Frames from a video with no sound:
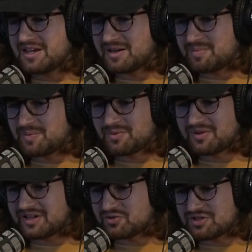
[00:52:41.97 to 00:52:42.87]
Yeah, people were
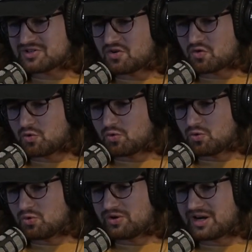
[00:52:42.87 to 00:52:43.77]
like dressed all
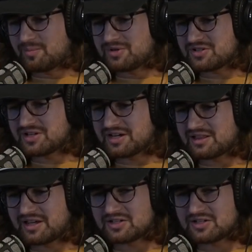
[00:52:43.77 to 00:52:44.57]
cool, and I'm just like